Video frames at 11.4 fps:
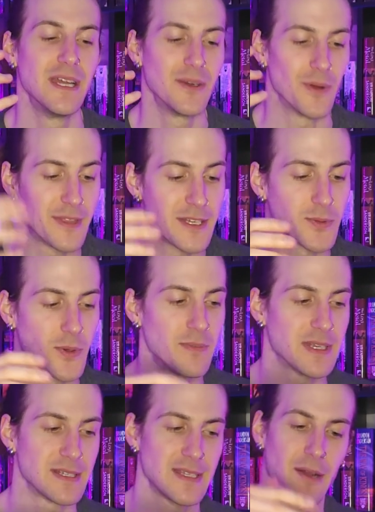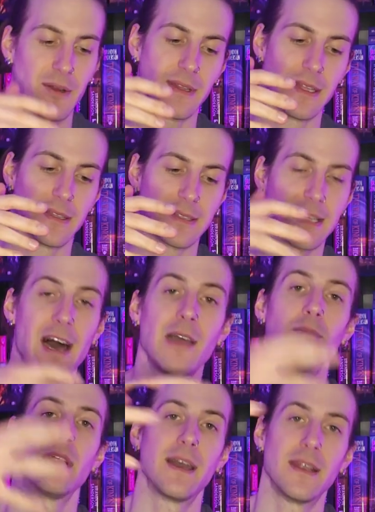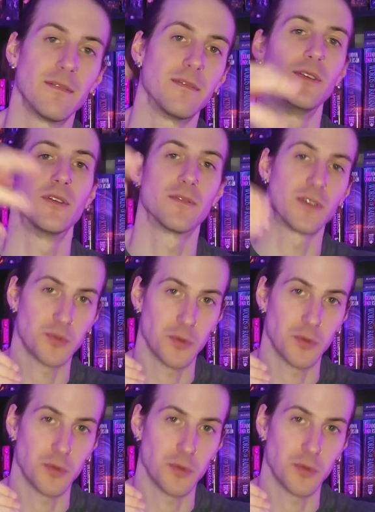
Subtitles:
with this one, because now in the timeline of the universe,